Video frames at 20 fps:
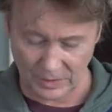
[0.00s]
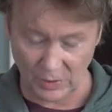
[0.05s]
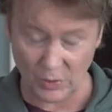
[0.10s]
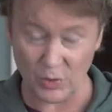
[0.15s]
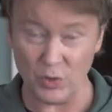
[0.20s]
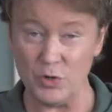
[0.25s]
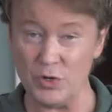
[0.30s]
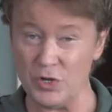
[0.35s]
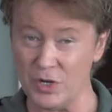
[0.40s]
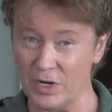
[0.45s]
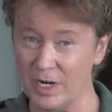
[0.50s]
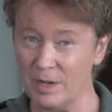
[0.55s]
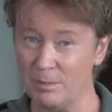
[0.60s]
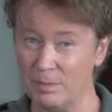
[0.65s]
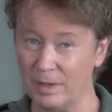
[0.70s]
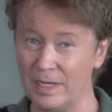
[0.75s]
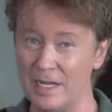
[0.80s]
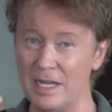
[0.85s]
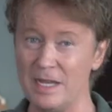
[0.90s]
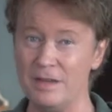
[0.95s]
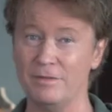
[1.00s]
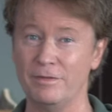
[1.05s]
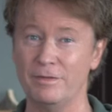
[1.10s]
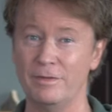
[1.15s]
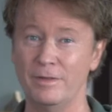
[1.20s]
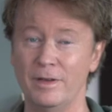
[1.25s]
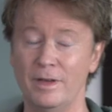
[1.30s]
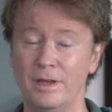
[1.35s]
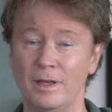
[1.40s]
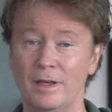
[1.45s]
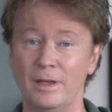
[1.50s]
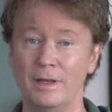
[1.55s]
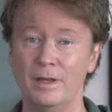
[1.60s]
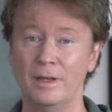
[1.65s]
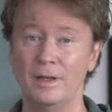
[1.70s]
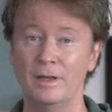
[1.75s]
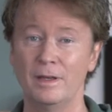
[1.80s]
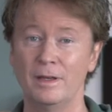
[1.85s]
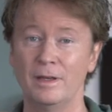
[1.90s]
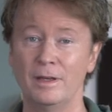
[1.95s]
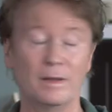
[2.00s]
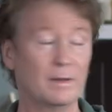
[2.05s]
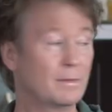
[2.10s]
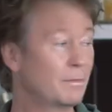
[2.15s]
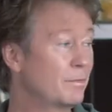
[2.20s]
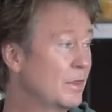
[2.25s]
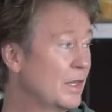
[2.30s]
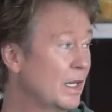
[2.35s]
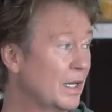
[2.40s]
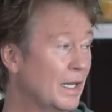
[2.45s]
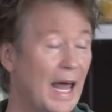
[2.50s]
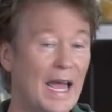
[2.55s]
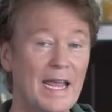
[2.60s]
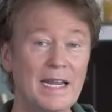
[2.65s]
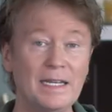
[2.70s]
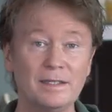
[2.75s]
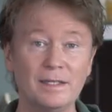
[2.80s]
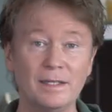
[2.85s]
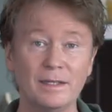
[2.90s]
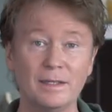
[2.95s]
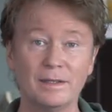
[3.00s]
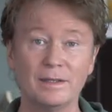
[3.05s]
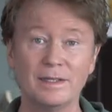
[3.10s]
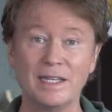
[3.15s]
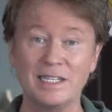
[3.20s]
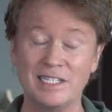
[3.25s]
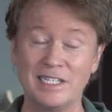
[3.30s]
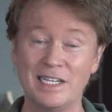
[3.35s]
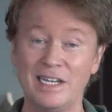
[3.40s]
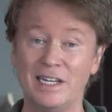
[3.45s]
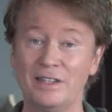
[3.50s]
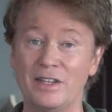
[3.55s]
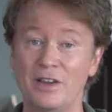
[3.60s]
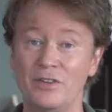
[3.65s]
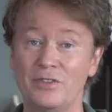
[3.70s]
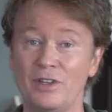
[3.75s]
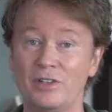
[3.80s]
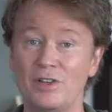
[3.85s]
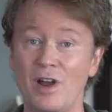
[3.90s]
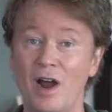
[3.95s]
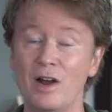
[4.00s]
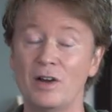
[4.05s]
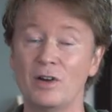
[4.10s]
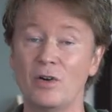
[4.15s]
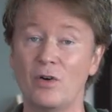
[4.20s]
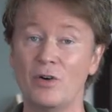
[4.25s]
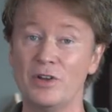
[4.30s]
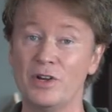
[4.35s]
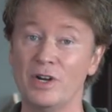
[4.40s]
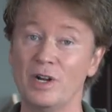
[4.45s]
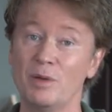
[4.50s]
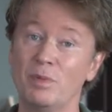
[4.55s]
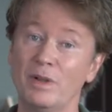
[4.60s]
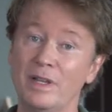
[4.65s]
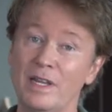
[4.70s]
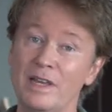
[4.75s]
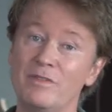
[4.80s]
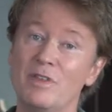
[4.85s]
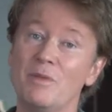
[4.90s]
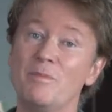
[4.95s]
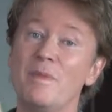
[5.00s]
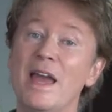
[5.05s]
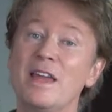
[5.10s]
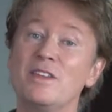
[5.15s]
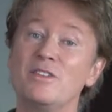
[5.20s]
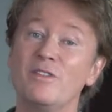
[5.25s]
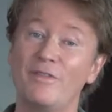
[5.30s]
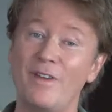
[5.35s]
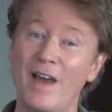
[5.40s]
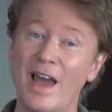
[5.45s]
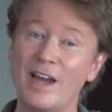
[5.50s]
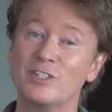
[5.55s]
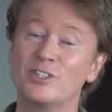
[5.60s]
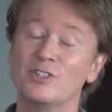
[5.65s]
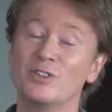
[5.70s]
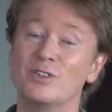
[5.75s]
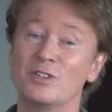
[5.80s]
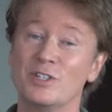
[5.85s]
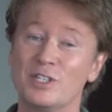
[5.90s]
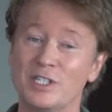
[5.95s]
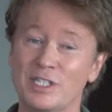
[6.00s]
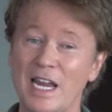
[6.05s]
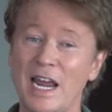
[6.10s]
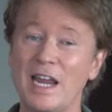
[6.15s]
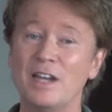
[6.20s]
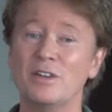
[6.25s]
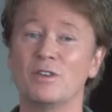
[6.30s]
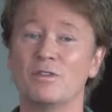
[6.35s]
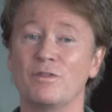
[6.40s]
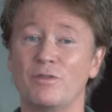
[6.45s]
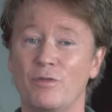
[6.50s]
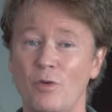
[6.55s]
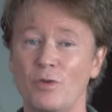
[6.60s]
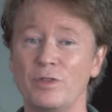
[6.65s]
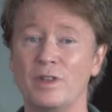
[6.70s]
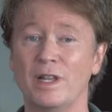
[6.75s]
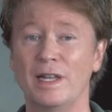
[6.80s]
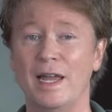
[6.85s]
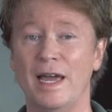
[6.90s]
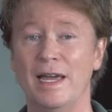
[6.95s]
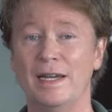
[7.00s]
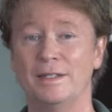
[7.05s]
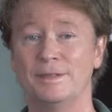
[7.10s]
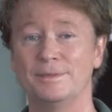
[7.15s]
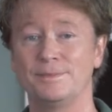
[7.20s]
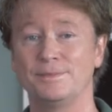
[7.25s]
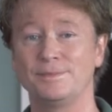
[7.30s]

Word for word: Who are you going to believe? The light that's sitting there in the dark, or you're going to believe the manufacturer's standard for the light?